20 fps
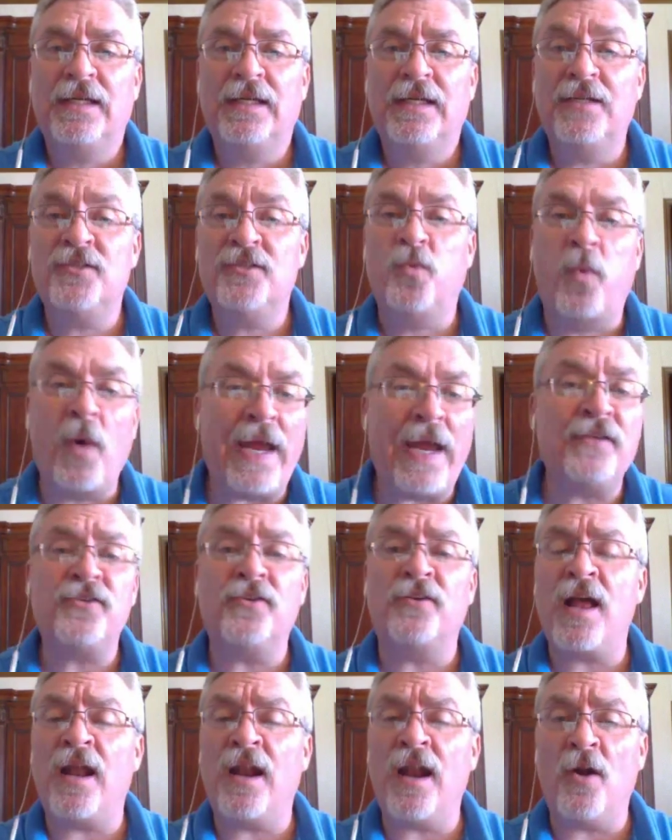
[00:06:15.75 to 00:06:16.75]
His ways
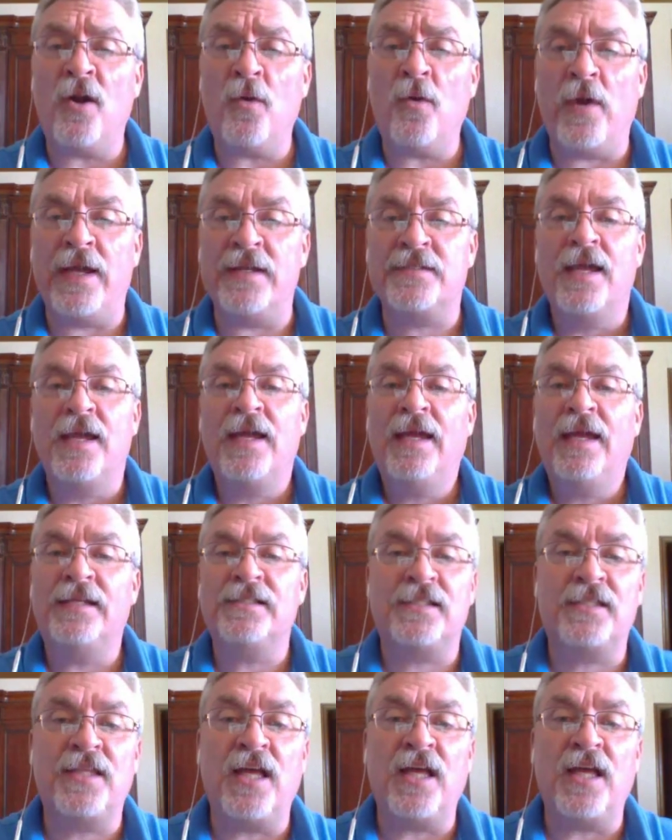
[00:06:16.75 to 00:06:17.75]
are not our ways.
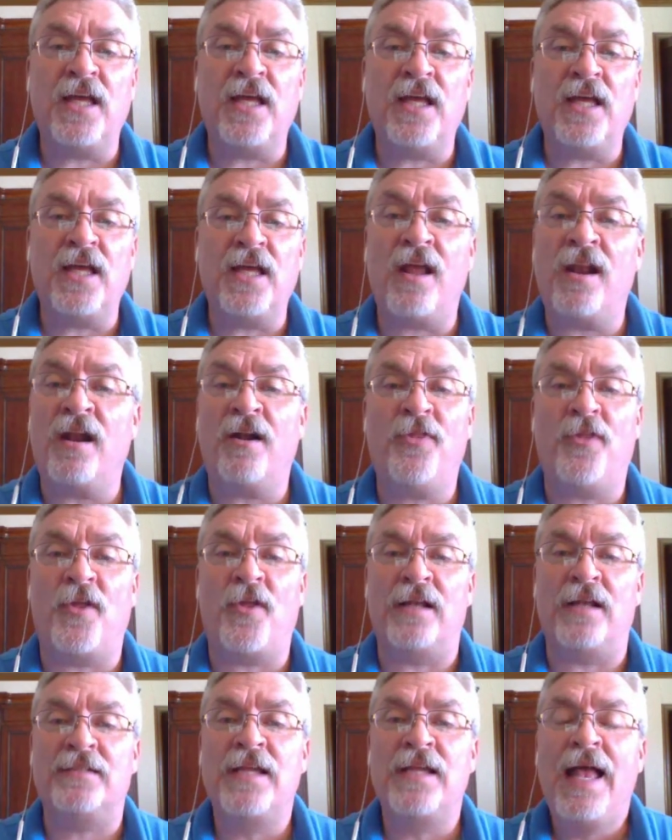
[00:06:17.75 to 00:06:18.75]
His thoughts are not our
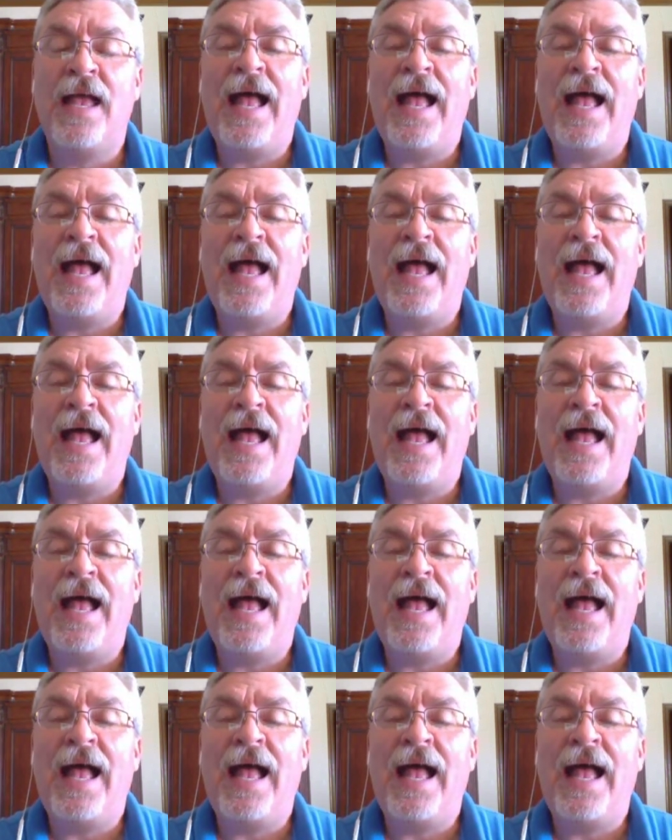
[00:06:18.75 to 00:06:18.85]
thoughts.